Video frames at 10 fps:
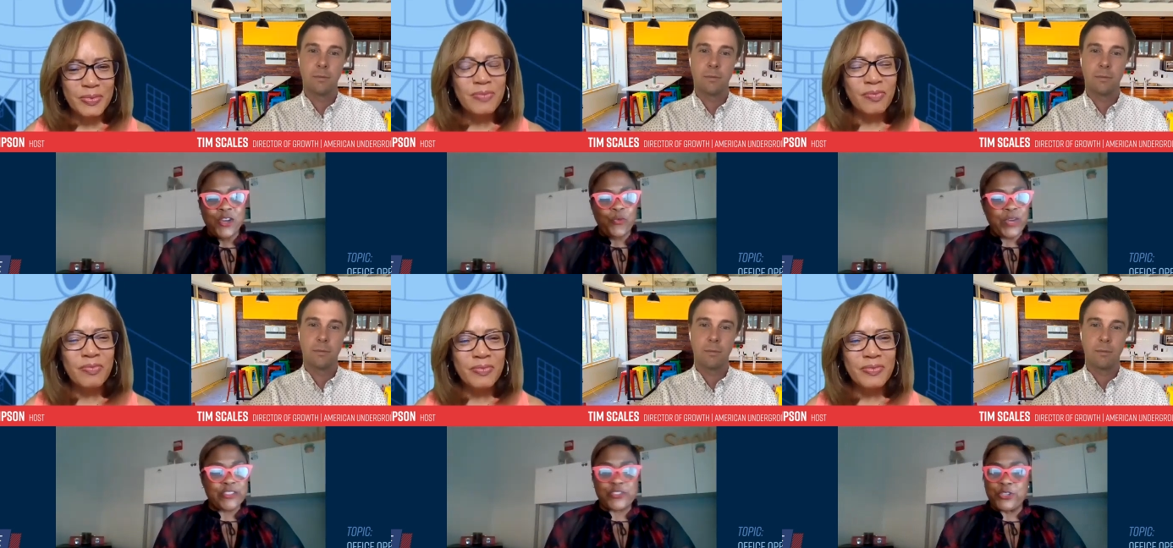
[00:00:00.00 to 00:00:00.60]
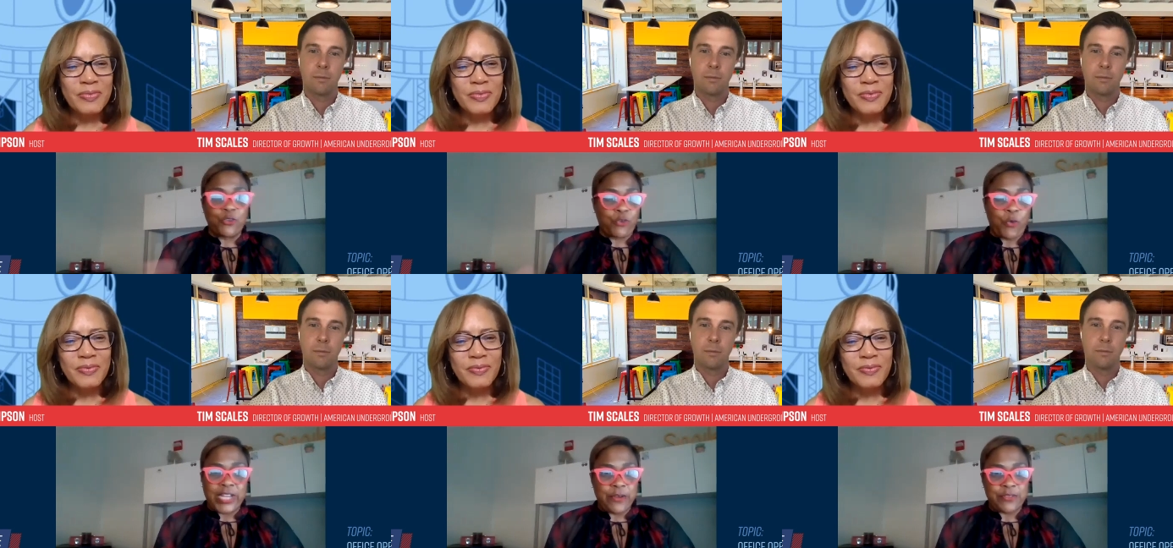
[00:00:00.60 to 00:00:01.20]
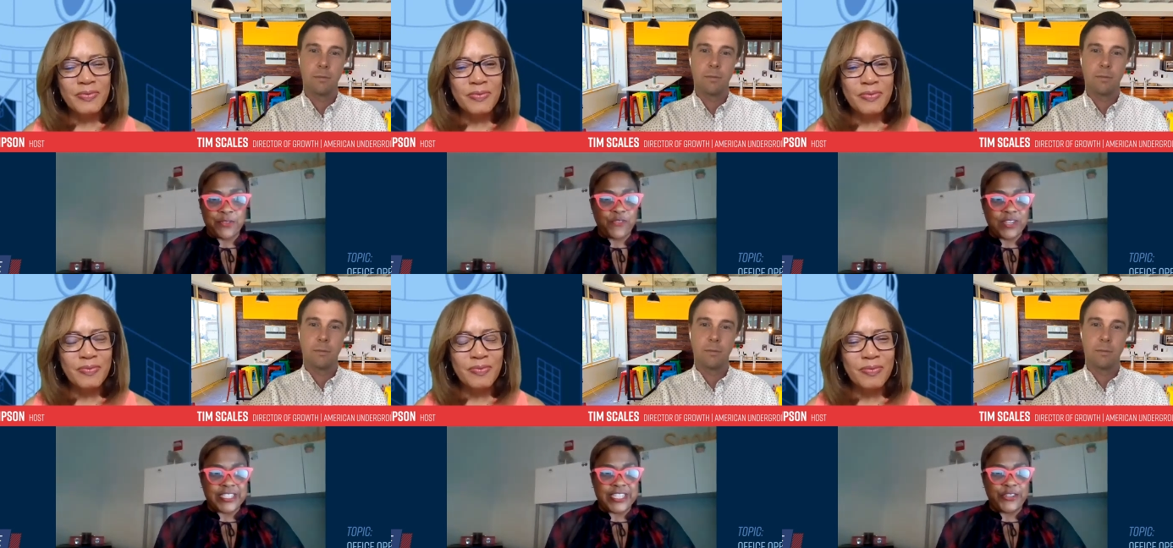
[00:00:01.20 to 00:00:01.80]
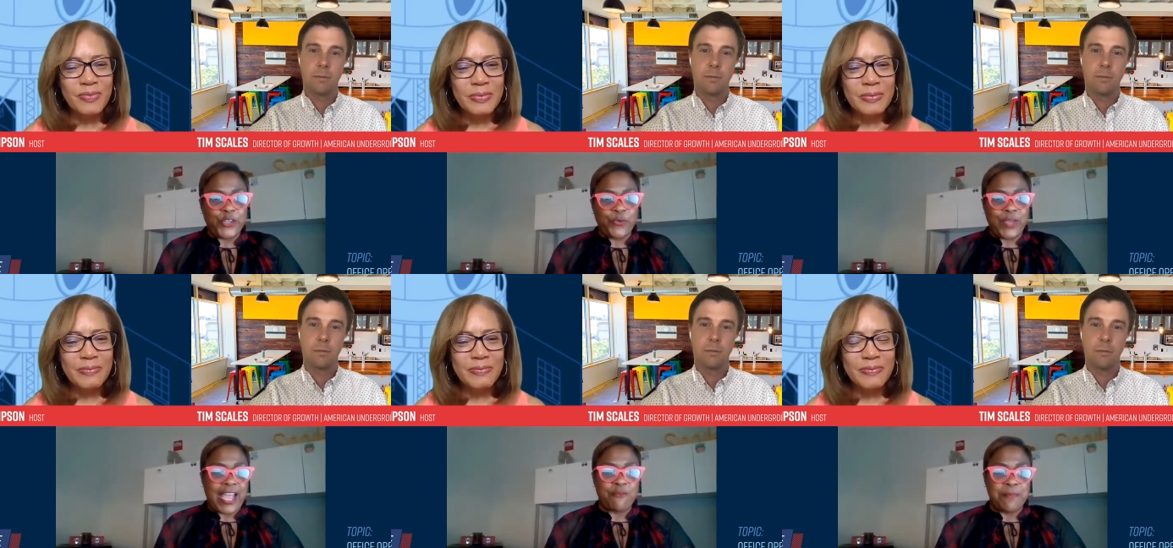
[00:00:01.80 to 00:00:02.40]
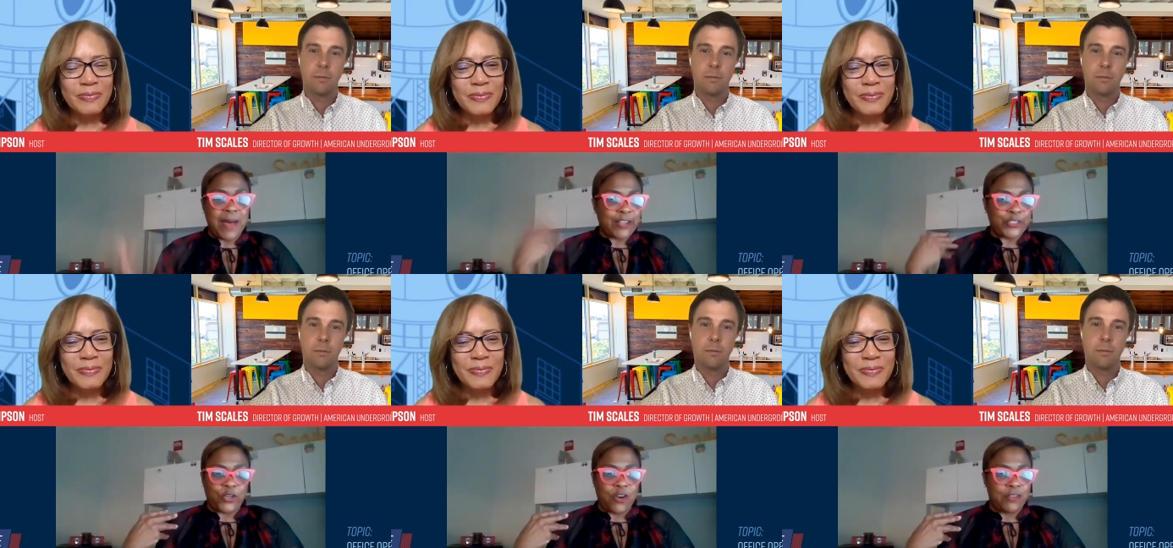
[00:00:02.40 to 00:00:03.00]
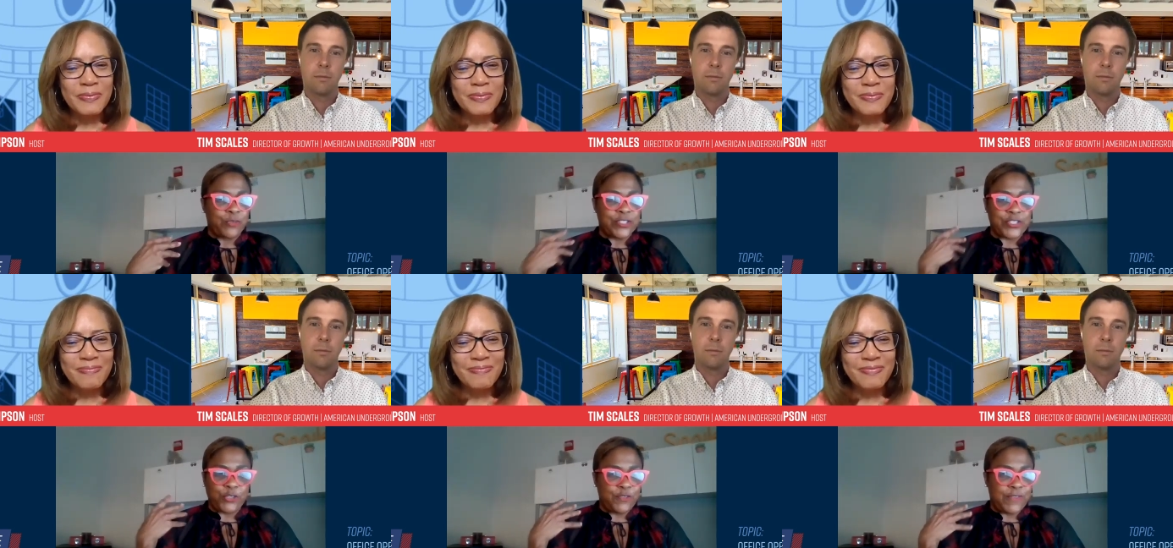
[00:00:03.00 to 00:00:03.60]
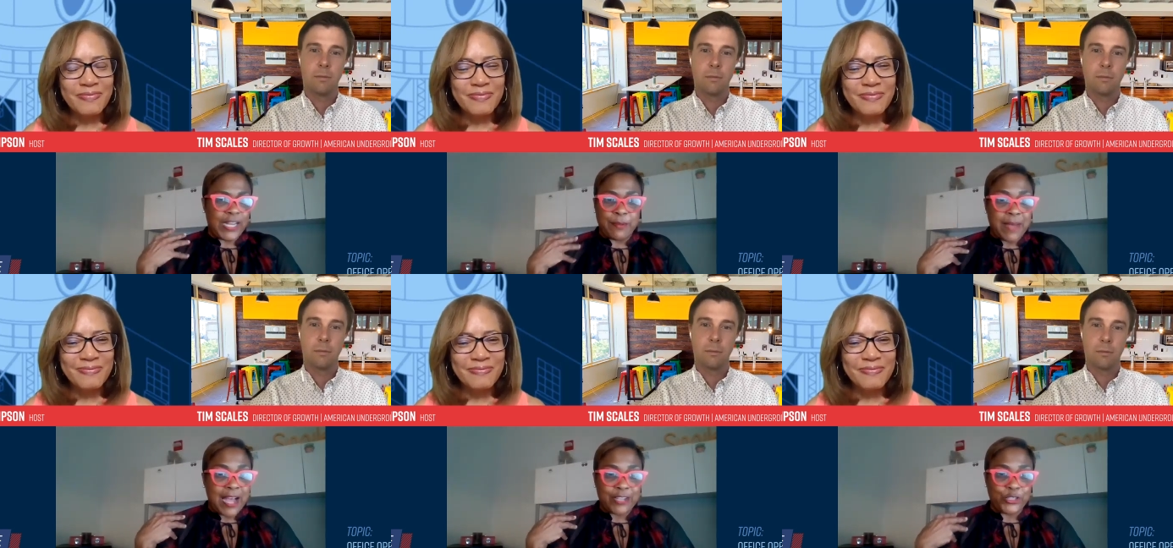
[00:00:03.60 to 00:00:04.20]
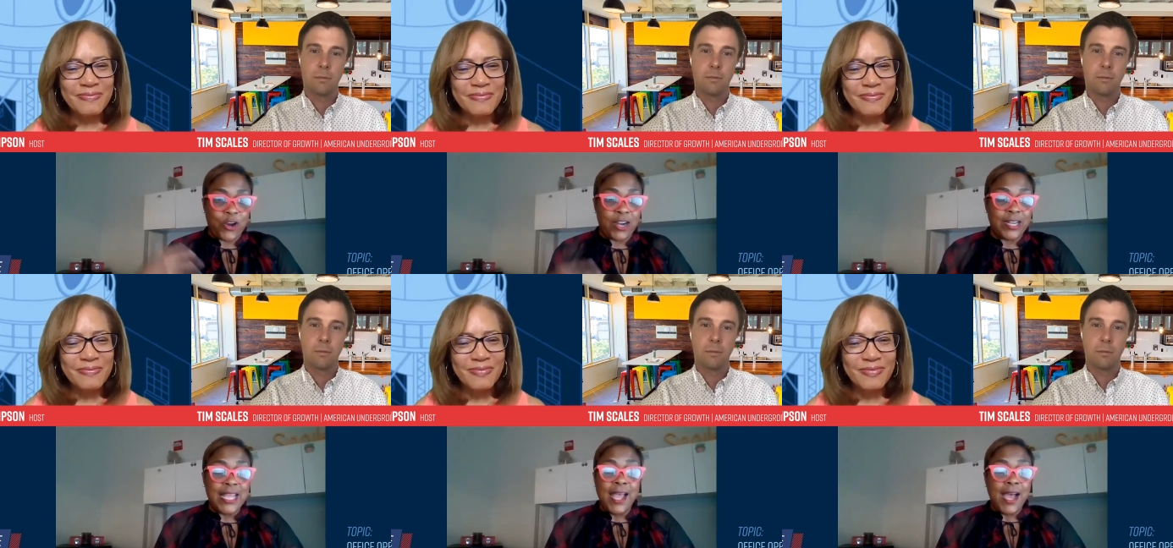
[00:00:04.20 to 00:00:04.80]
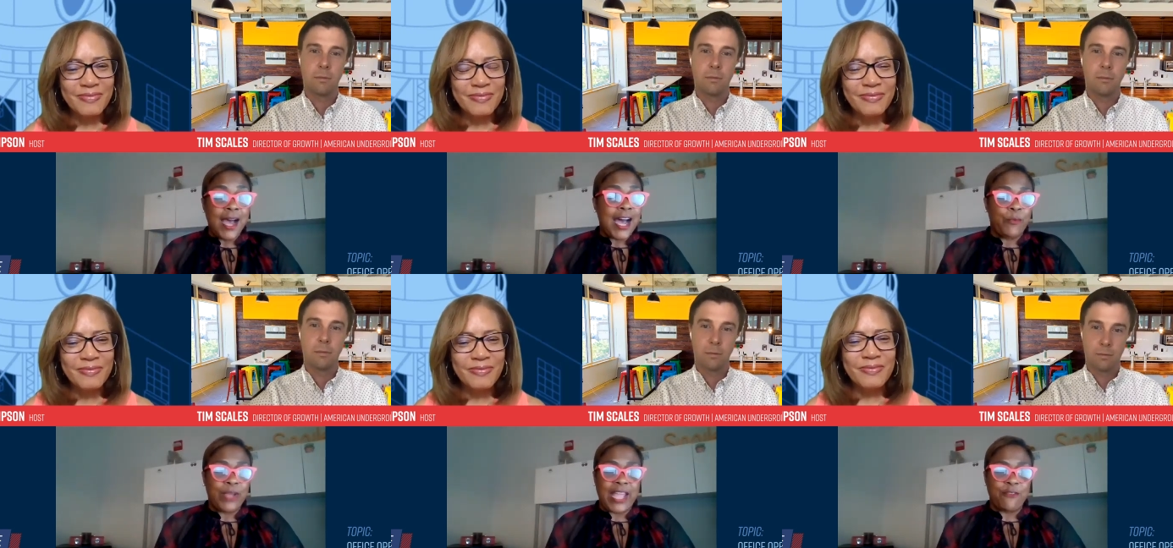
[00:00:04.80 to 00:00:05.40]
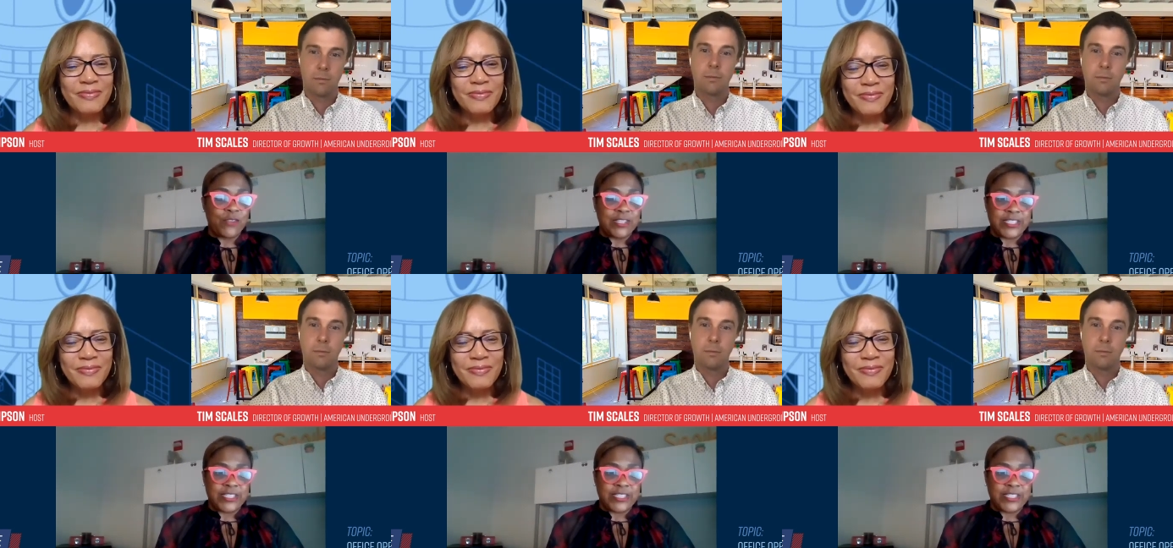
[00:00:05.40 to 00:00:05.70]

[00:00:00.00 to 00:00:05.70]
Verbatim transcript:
Speaker 1: We are still growing here at the frontier. You know, we have Box Yard. We're still developing Box Yard. Um, we have Frontier